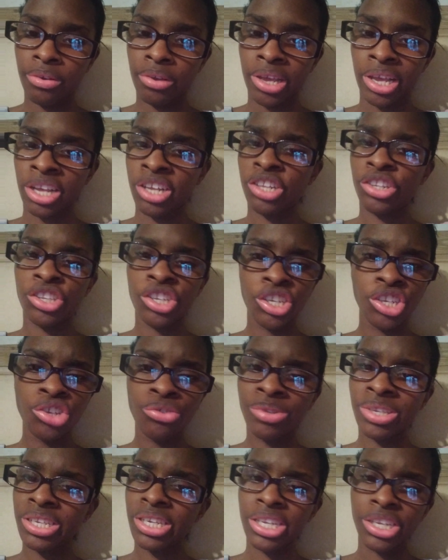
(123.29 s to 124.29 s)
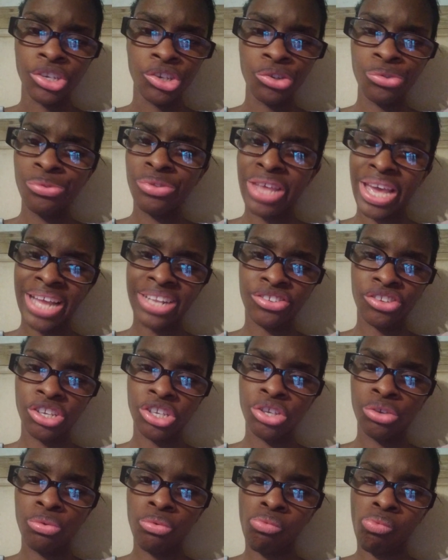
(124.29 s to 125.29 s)
and continuously do that to
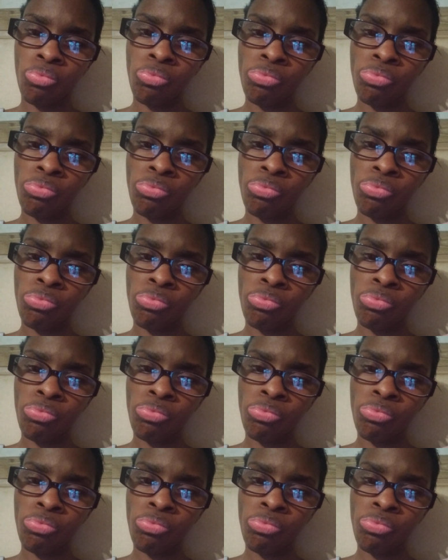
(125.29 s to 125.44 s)
you,